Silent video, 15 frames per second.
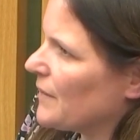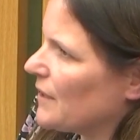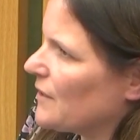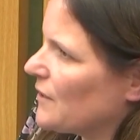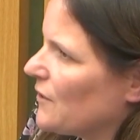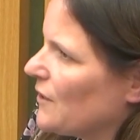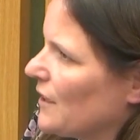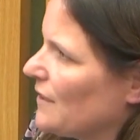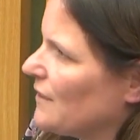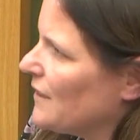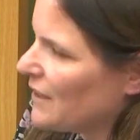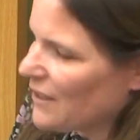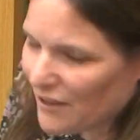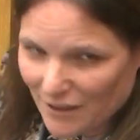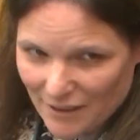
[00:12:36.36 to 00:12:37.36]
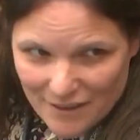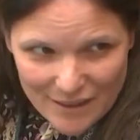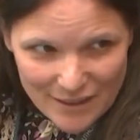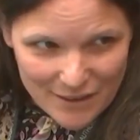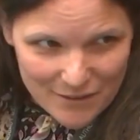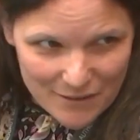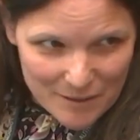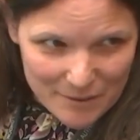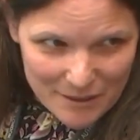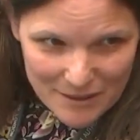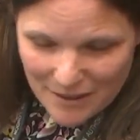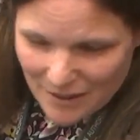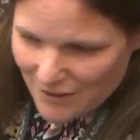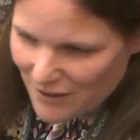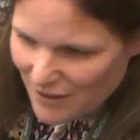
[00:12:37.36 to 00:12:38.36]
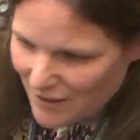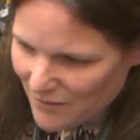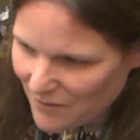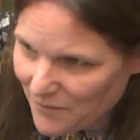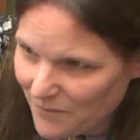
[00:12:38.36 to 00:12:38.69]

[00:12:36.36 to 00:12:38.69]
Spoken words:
That's great. All right, thank you very much. Thank you, Chair.